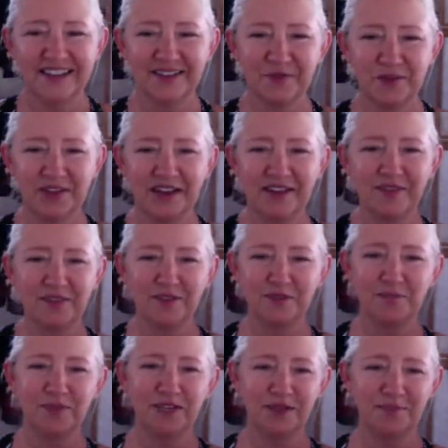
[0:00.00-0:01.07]
we'd have those
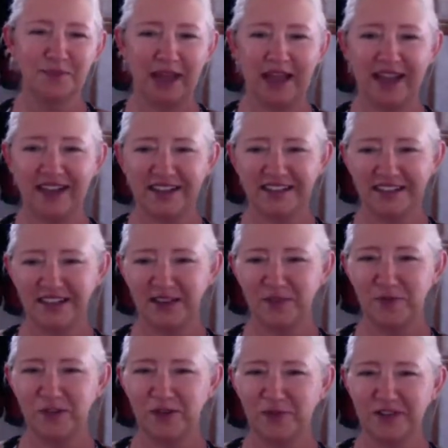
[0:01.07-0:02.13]
big bags and
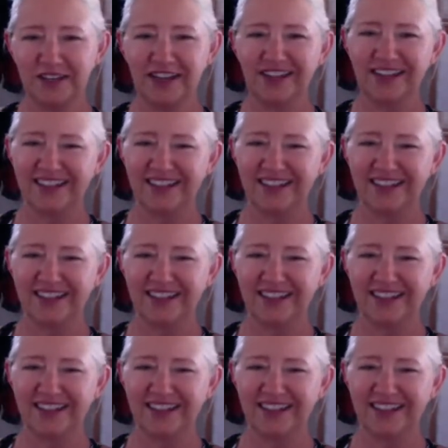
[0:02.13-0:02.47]
we would